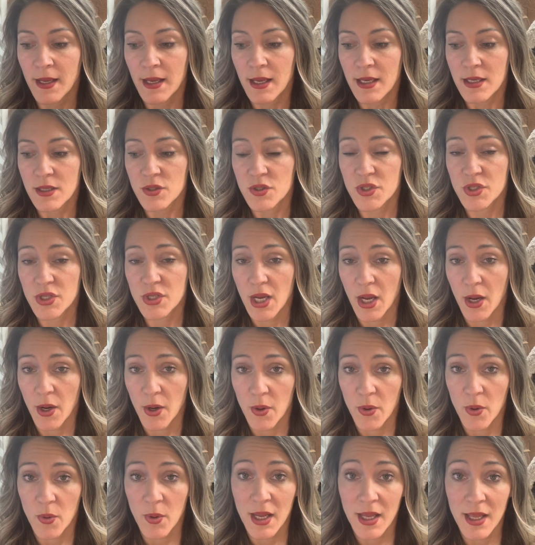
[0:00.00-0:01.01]

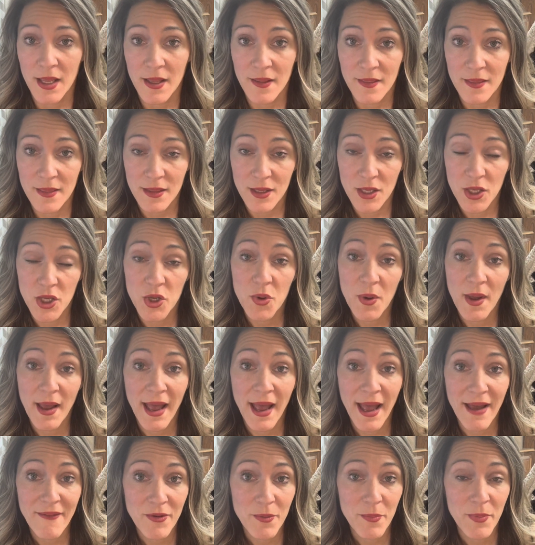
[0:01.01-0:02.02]
So you
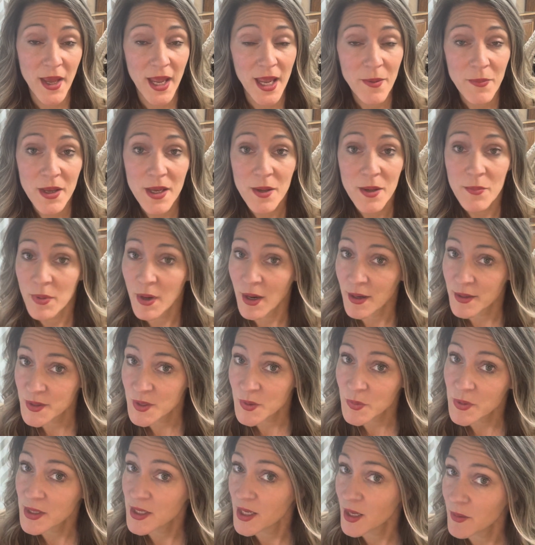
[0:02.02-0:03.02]
have a payment
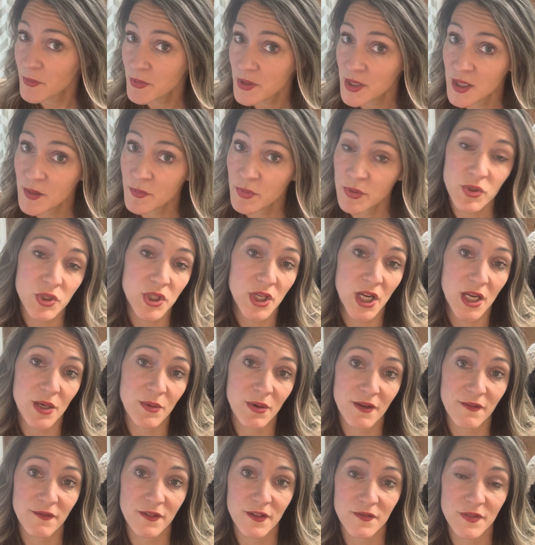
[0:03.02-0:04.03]
possibly coming up on January
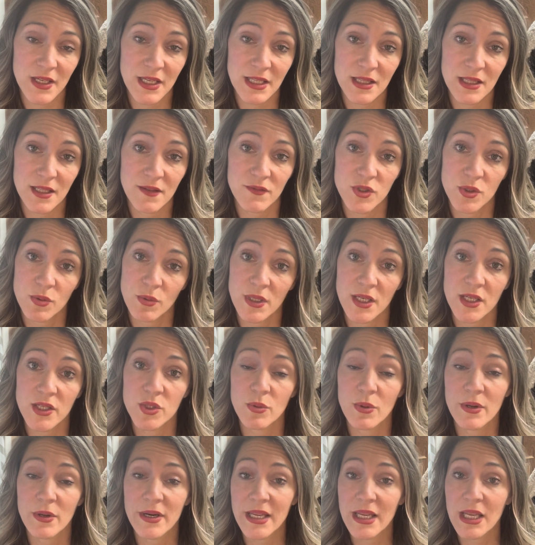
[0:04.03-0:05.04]
15th of
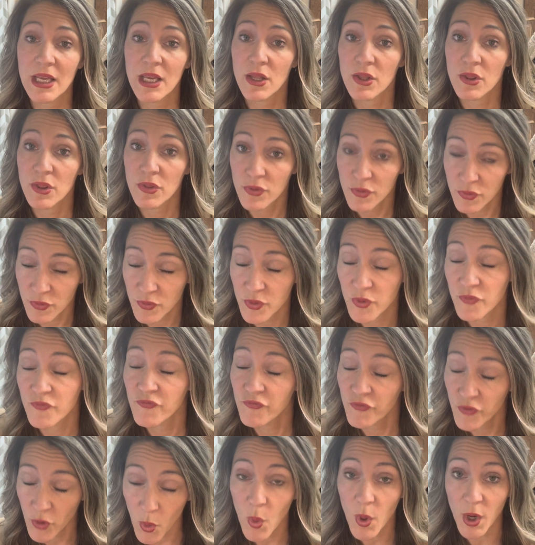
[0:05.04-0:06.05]

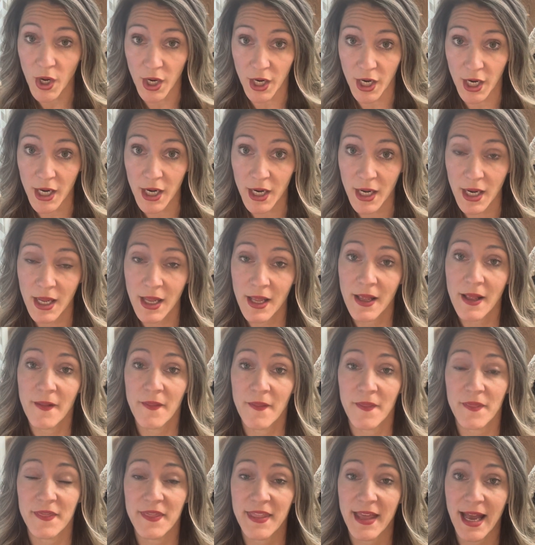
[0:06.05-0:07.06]
2024.
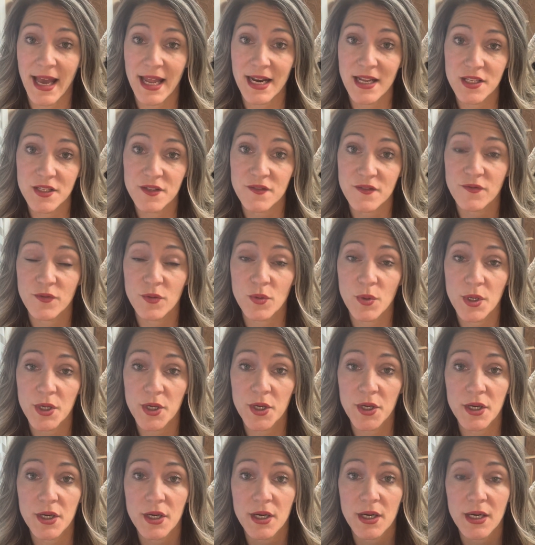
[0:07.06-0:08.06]
That is for
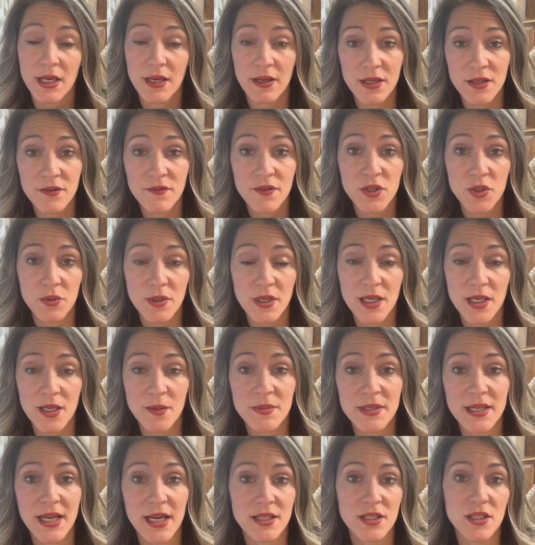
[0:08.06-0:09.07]
your individual income
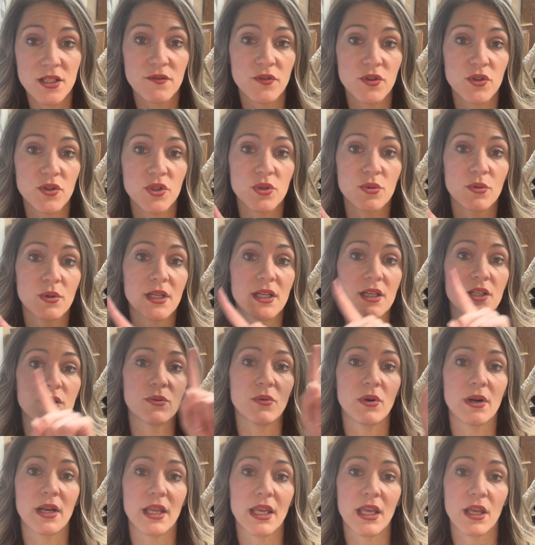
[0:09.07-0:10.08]
taxes for
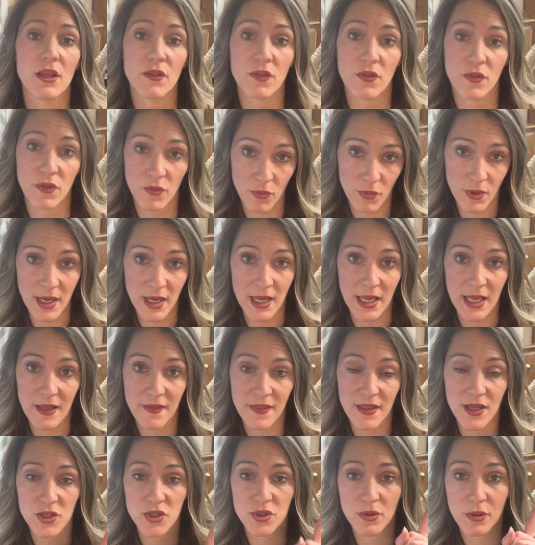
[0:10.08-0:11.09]
2023.
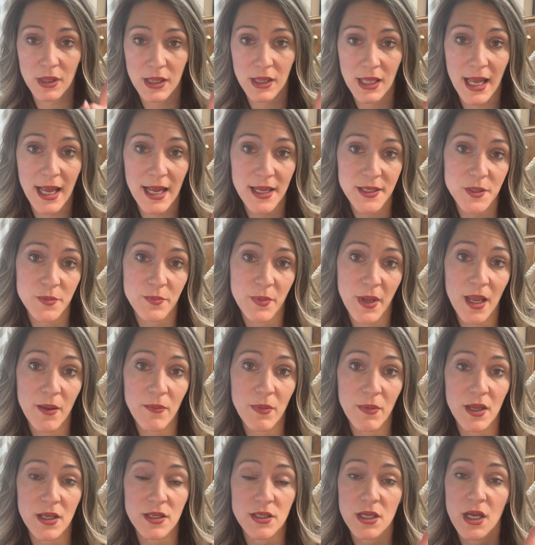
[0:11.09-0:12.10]
That's your last
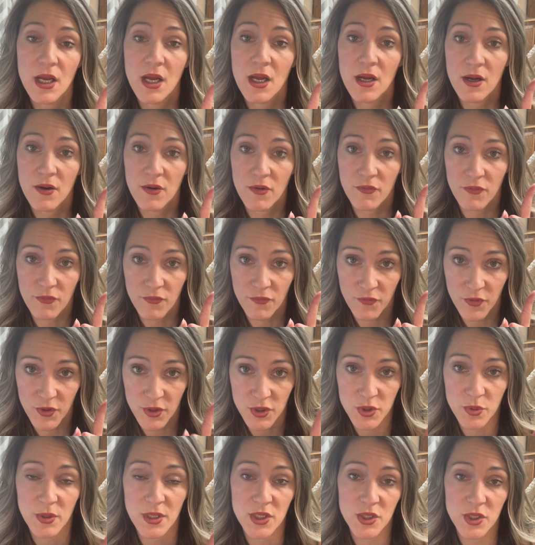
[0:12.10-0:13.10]
payment for
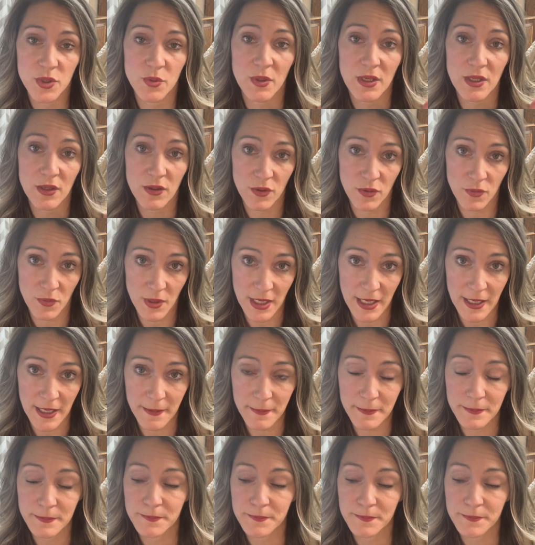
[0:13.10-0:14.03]
2023.